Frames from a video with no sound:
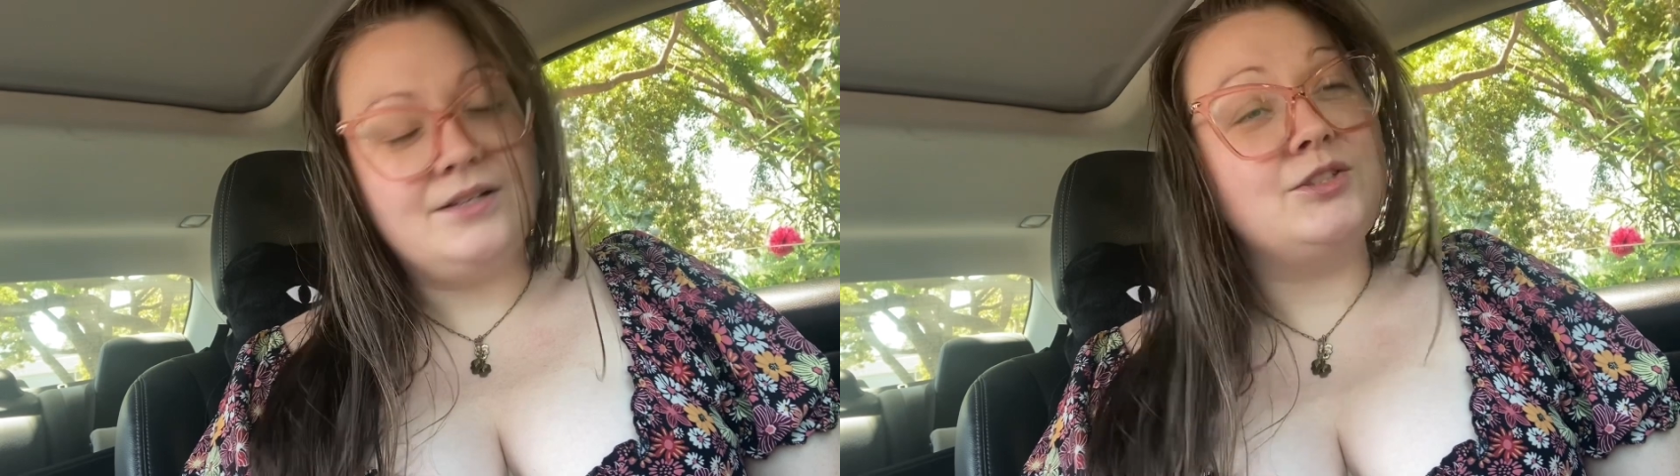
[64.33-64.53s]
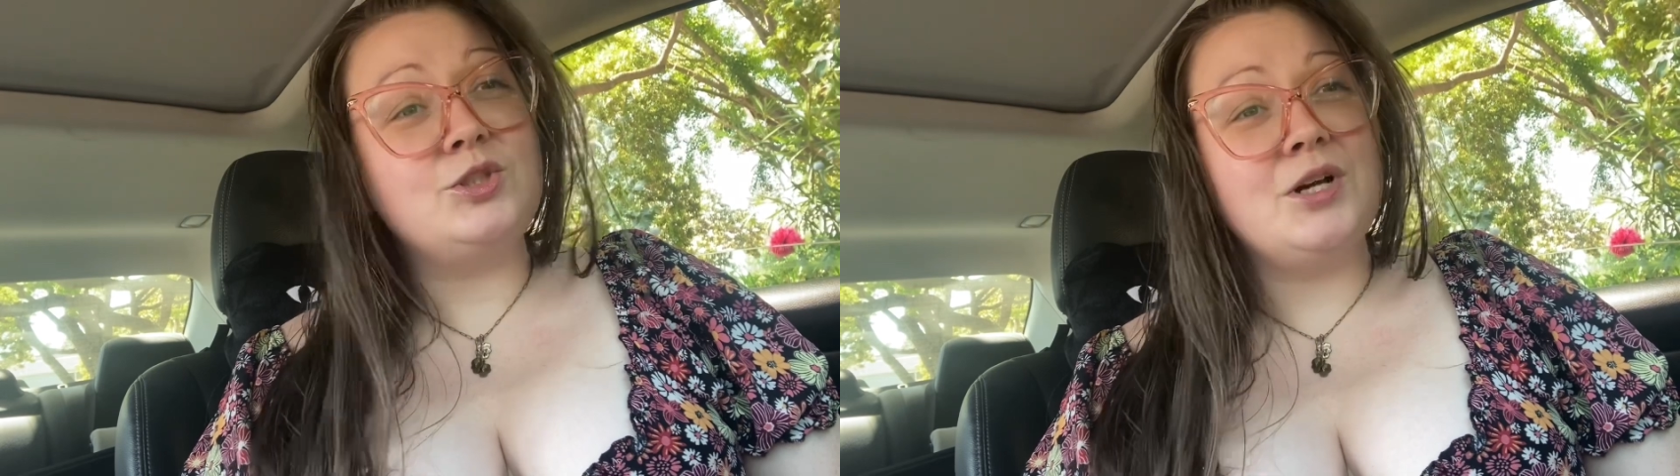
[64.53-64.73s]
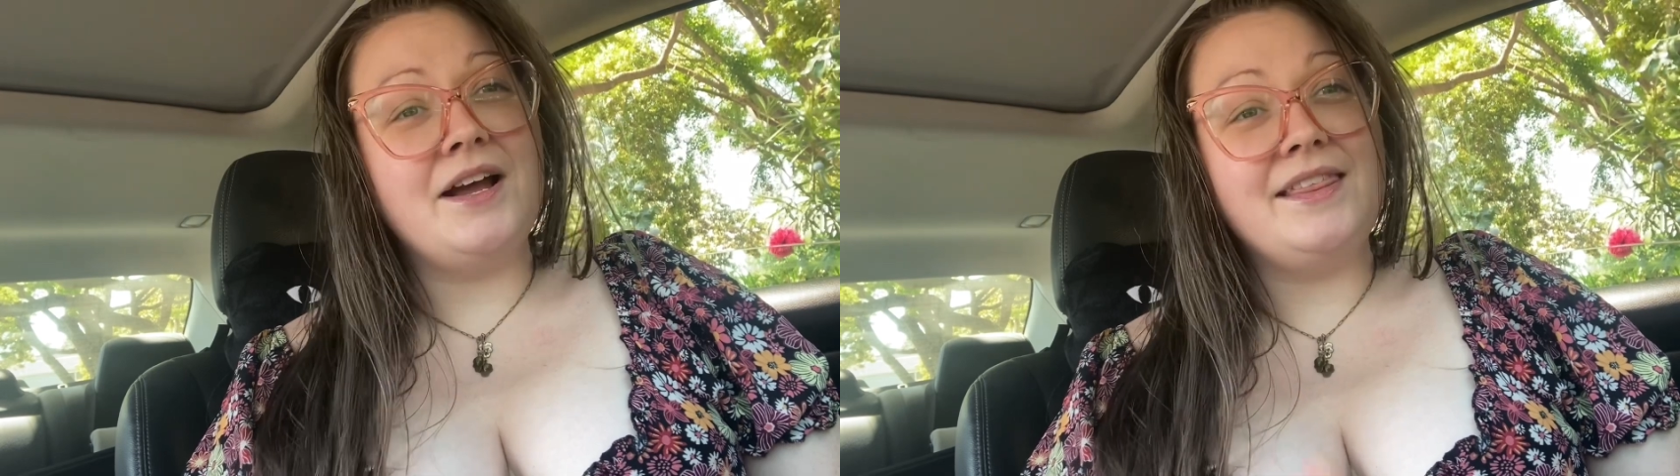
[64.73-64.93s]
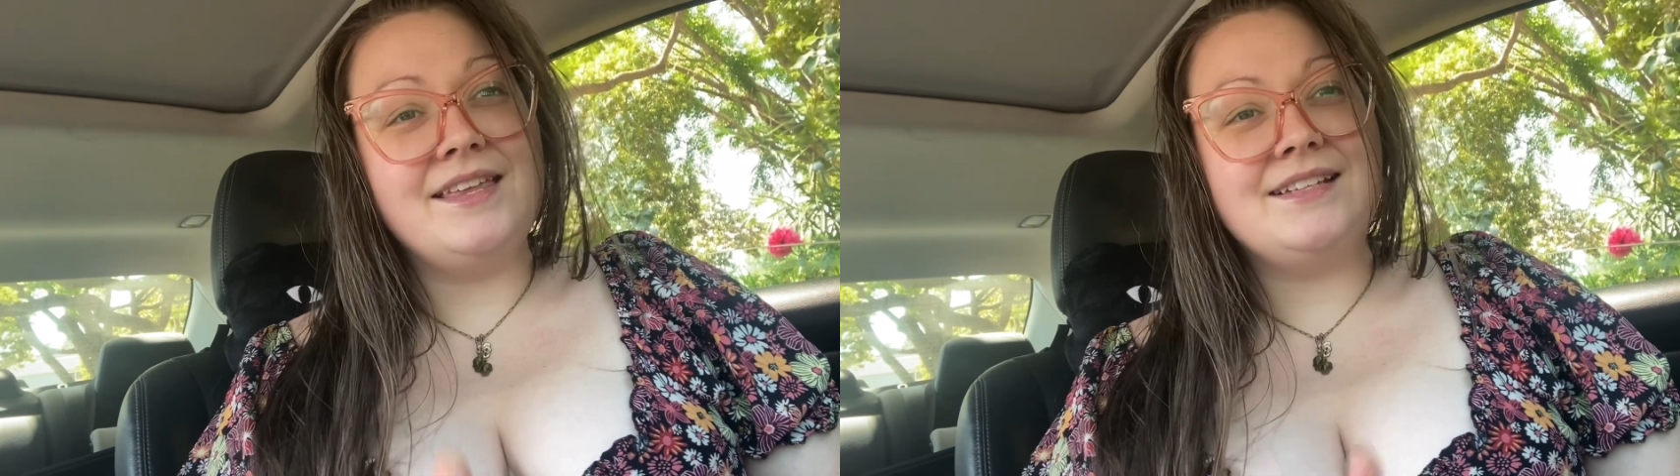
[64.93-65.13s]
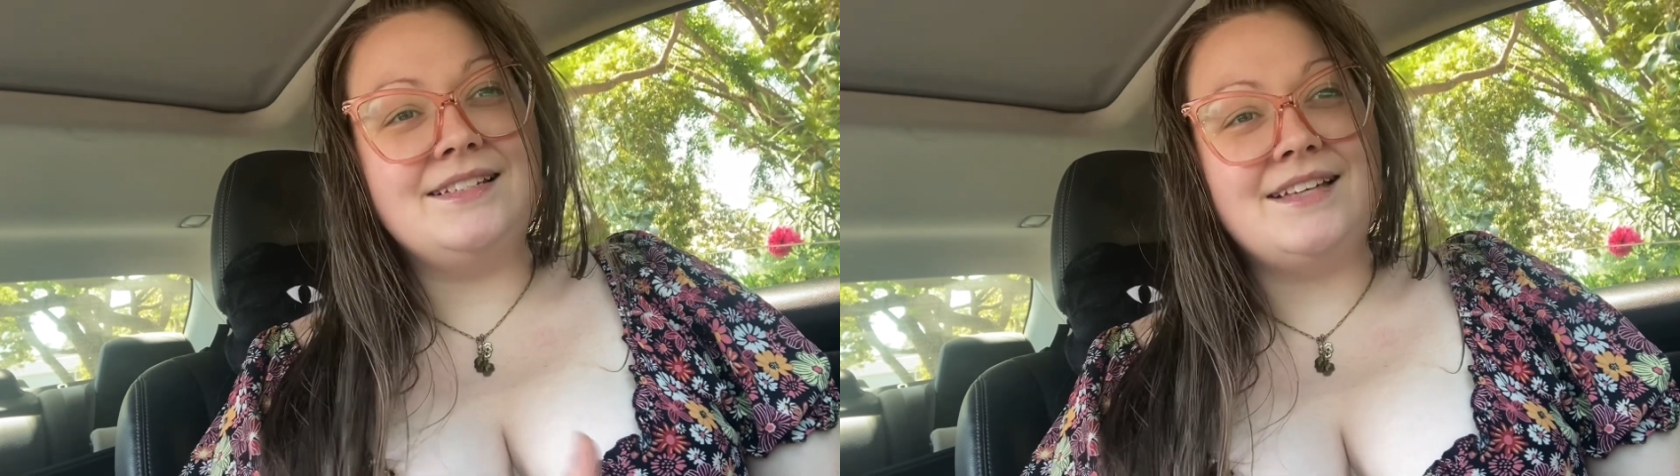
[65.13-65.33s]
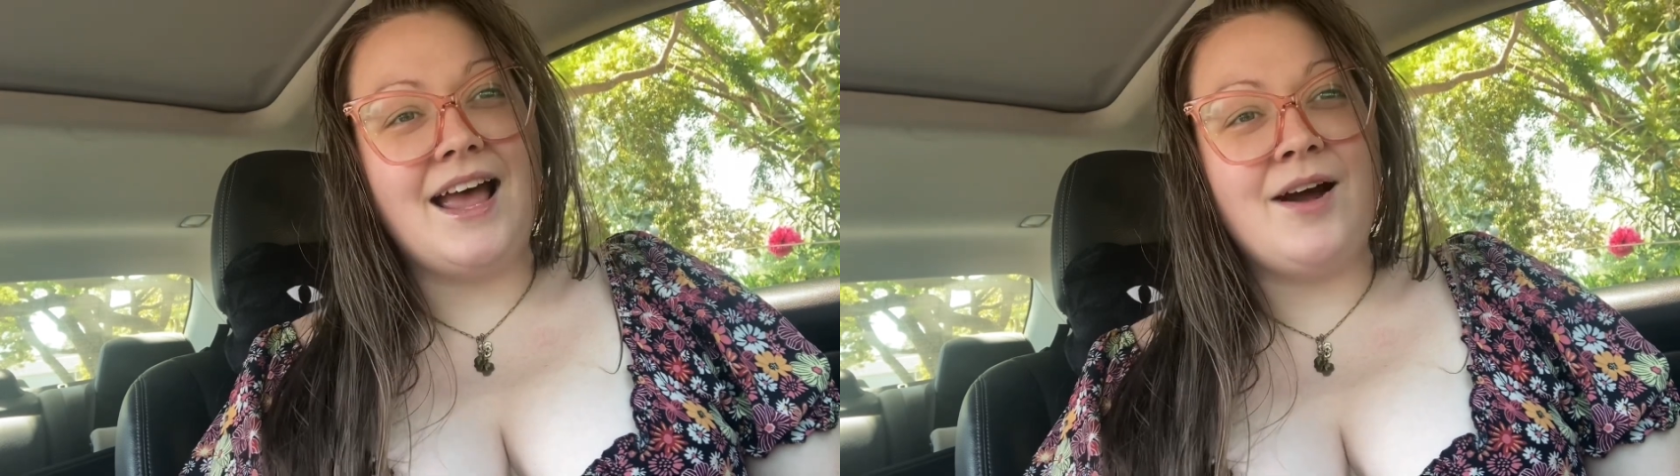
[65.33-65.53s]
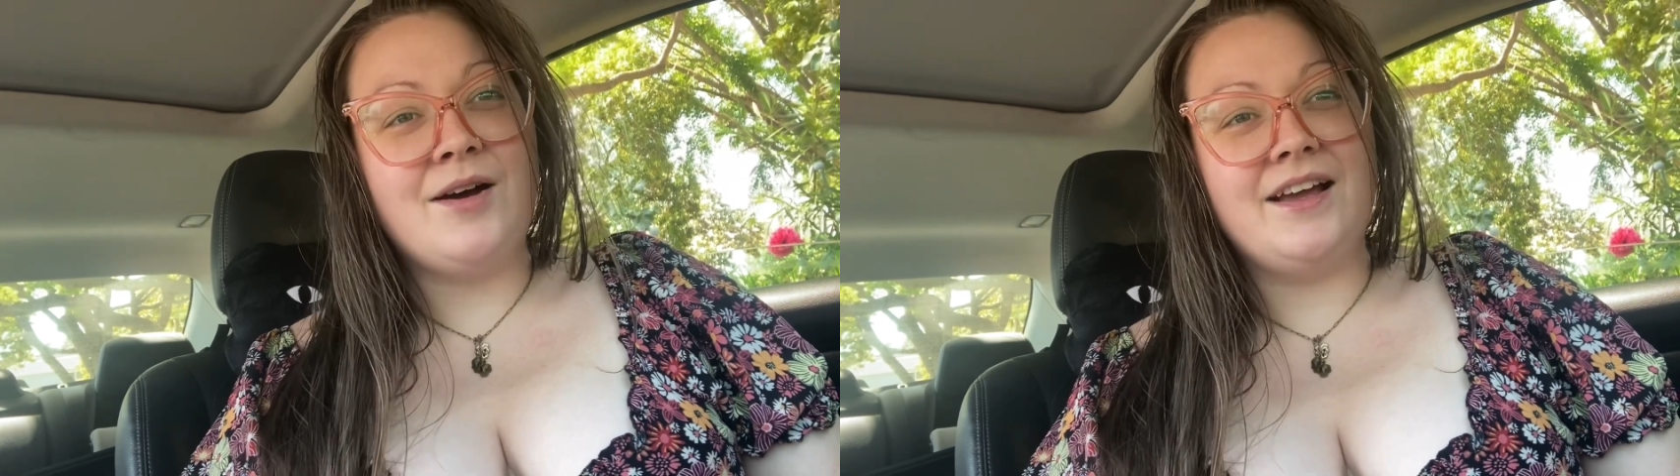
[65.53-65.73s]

try this out